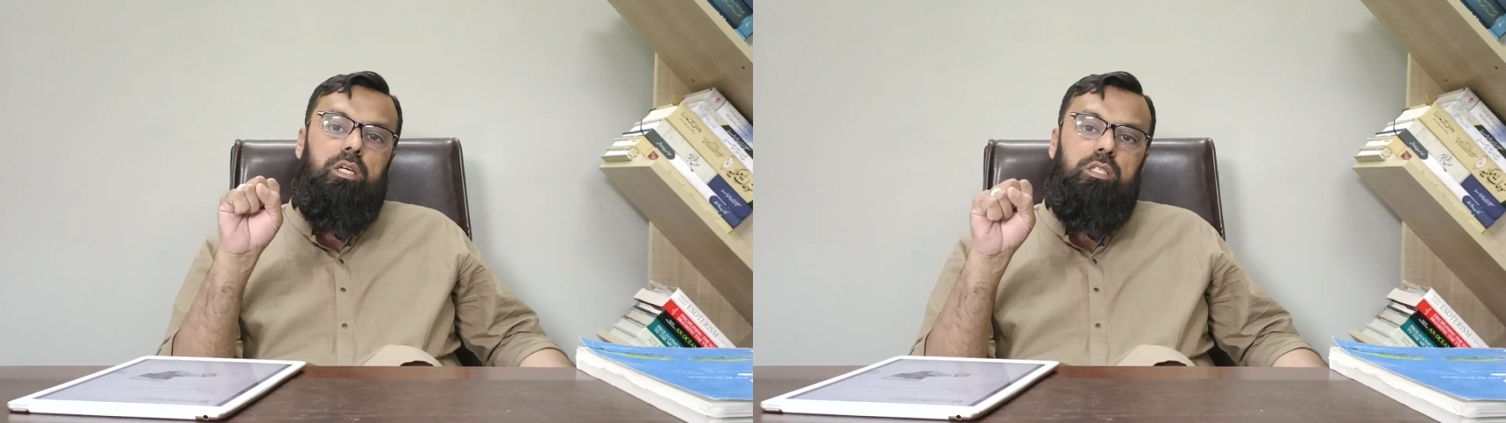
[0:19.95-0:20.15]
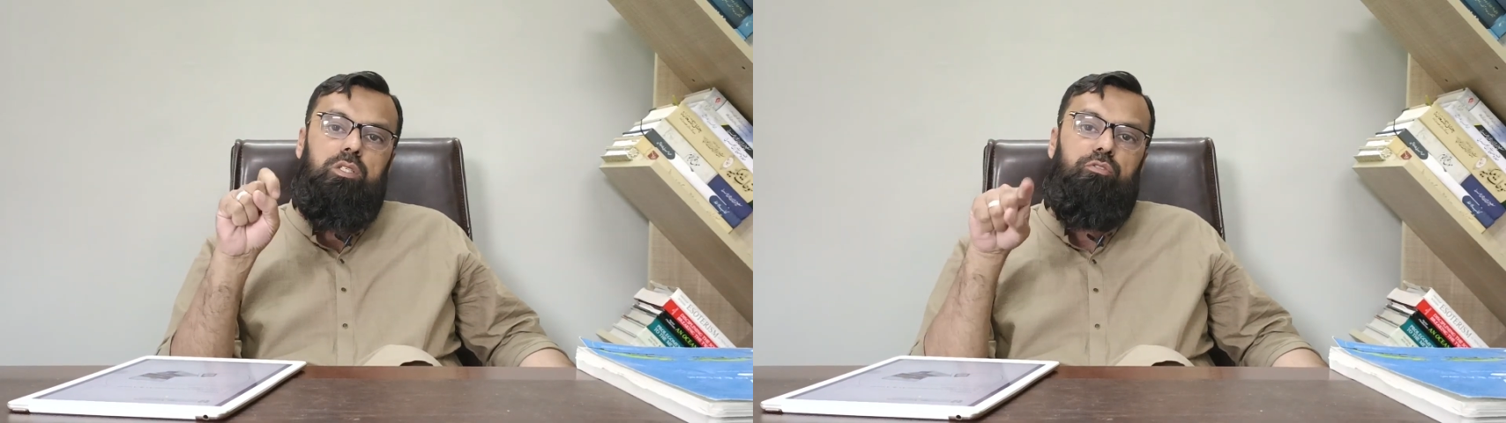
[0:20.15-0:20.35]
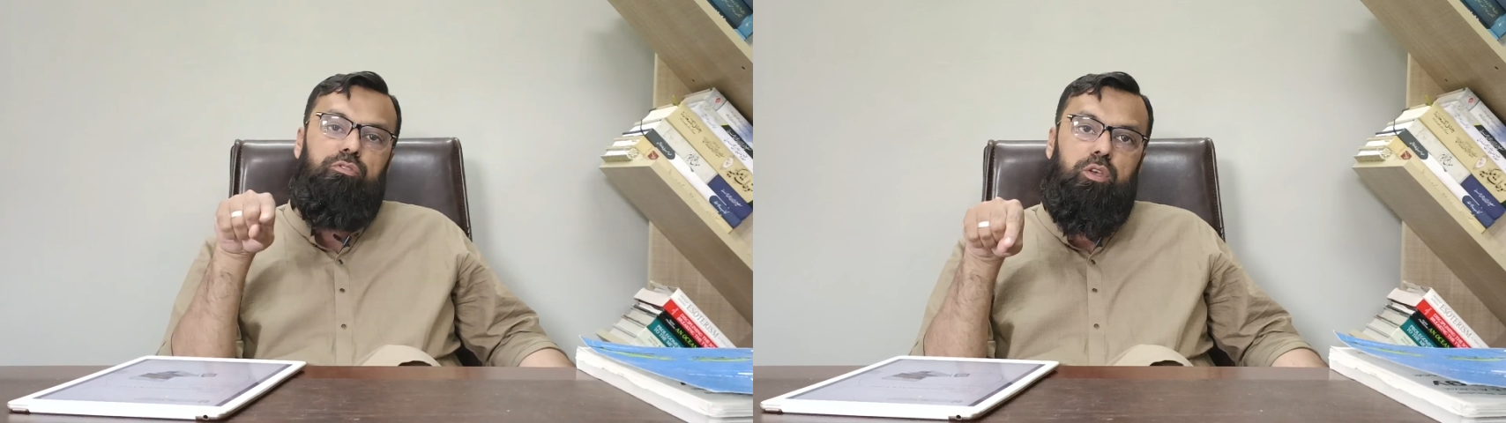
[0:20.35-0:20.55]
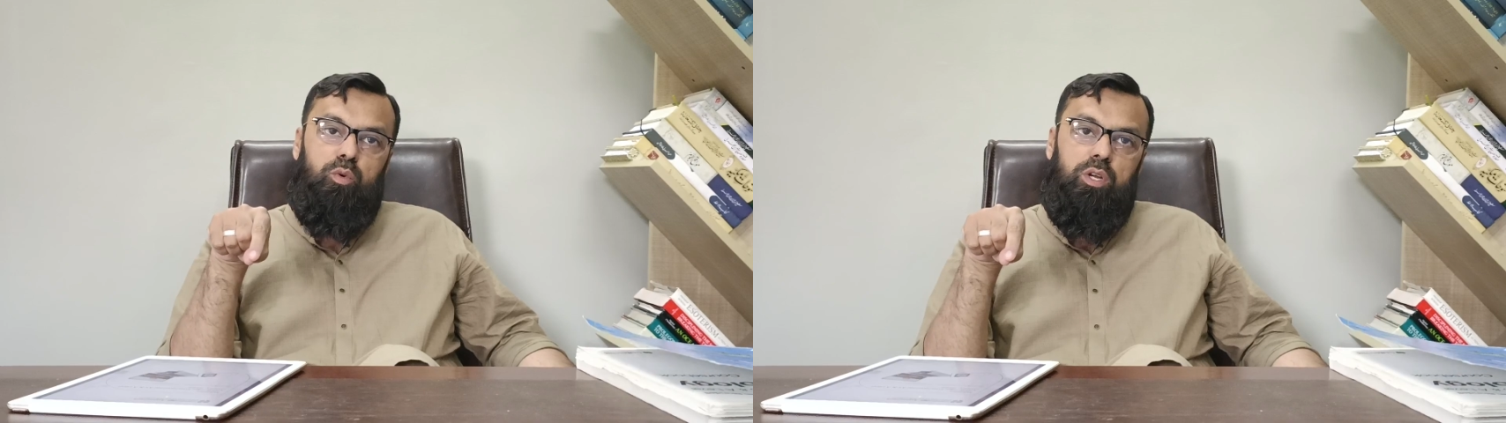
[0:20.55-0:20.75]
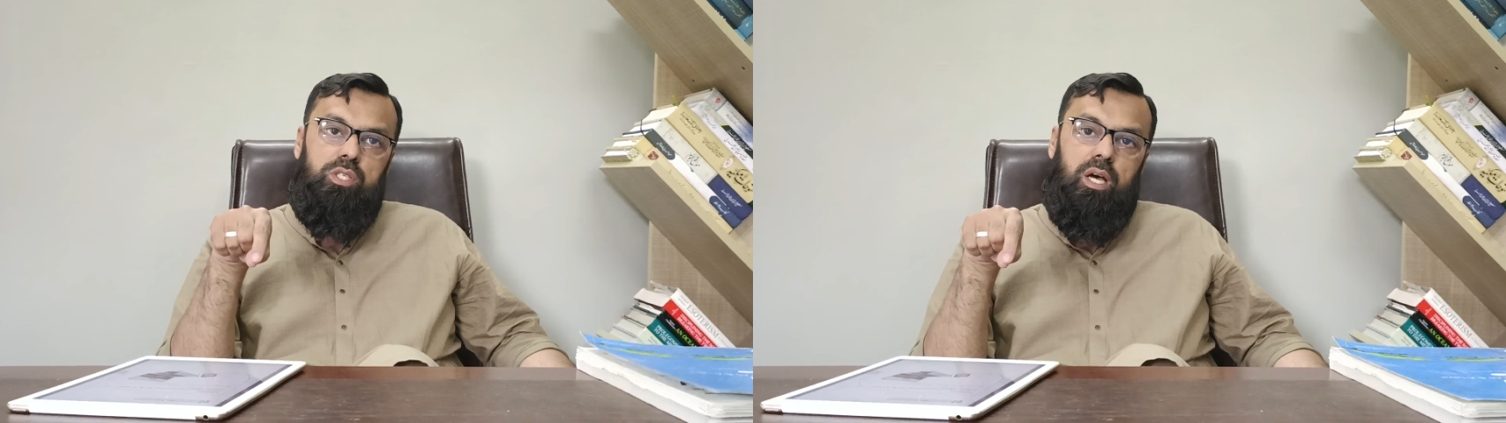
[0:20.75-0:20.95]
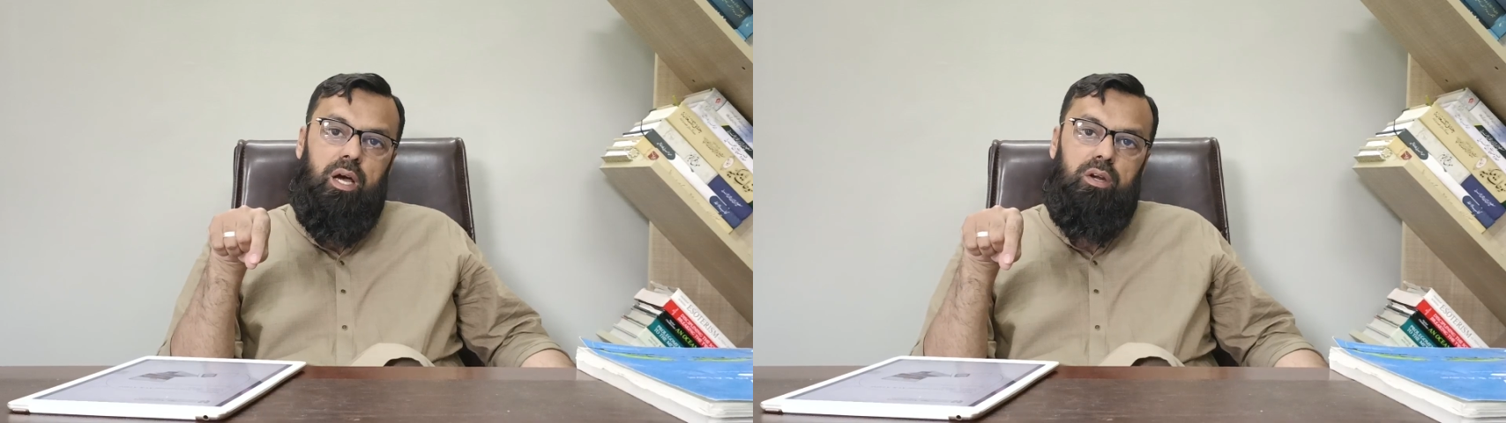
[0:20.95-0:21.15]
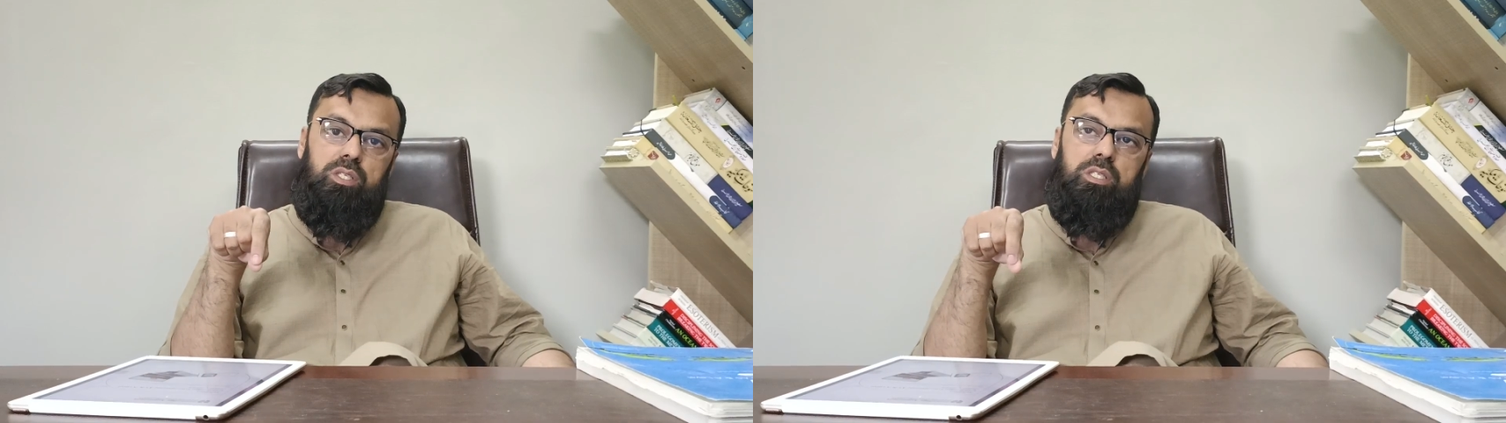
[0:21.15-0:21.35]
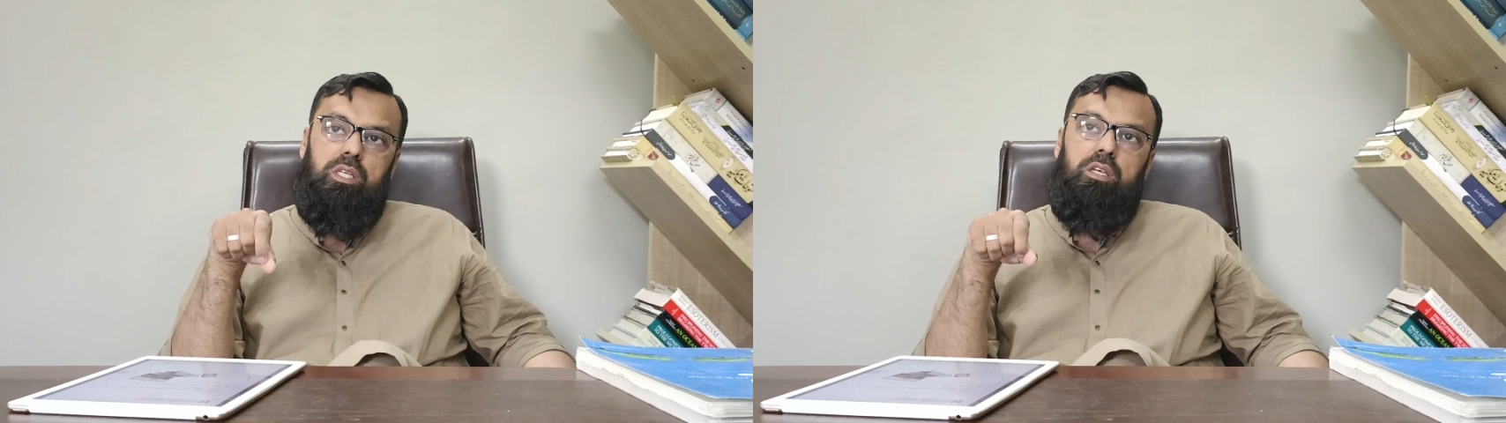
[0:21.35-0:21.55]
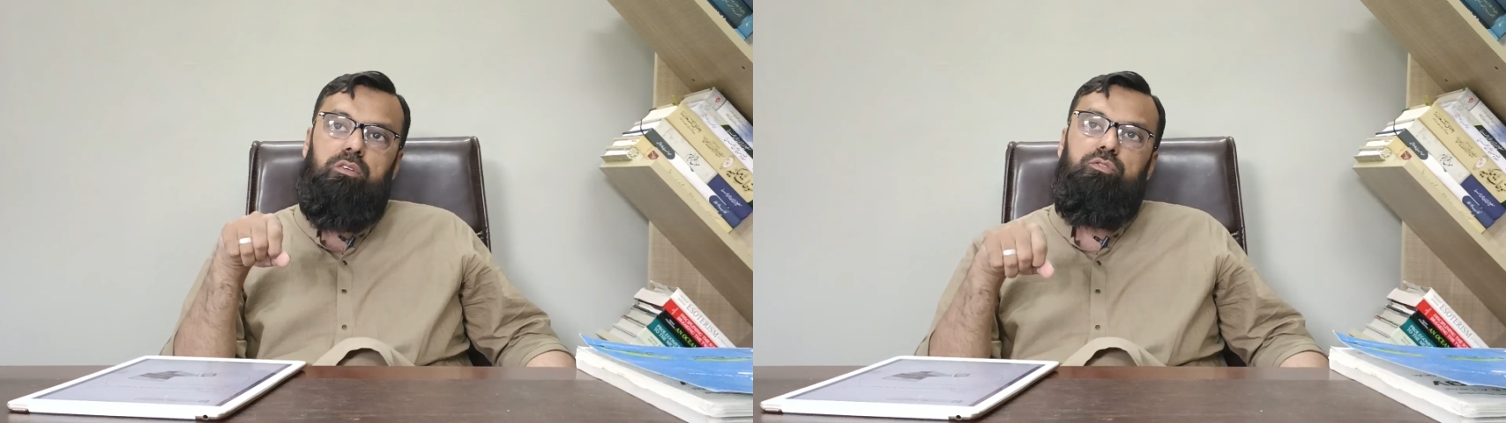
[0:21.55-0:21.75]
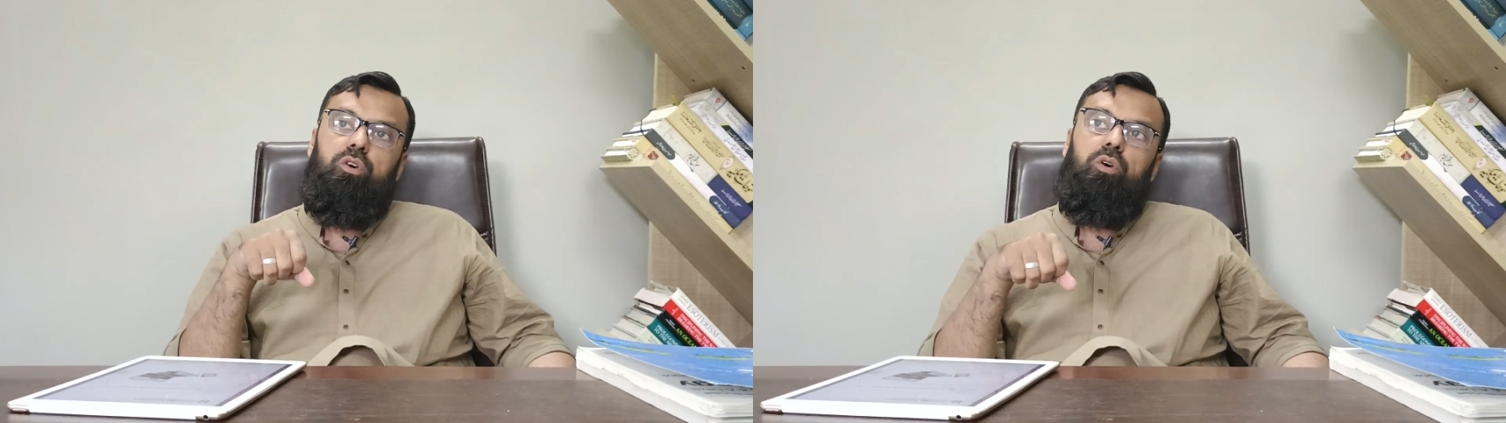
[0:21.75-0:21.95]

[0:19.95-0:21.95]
dozens of queries I received